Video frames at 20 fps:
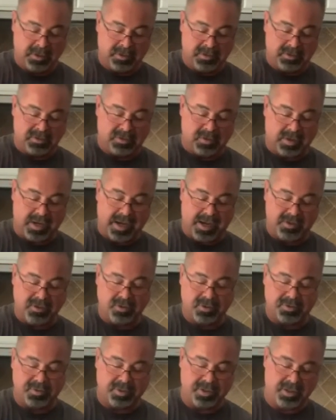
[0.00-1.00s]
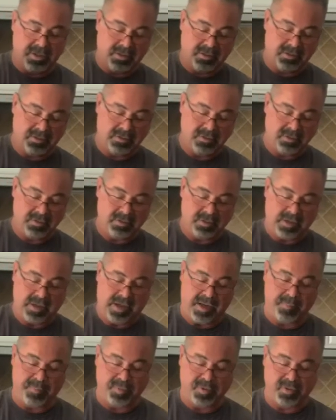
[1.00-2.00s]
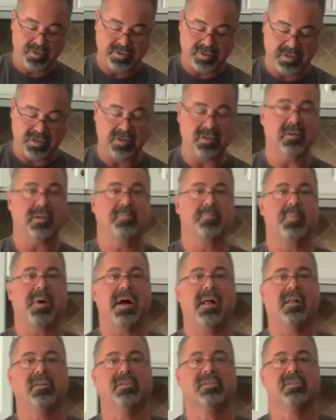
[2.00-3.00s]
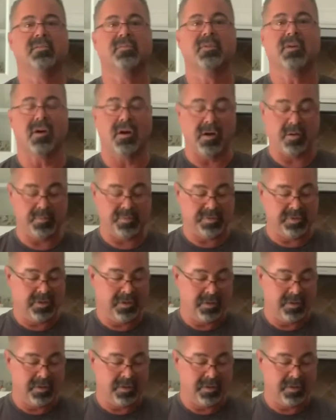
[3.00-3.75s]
So high nutrient, high protein, good balance of carbs.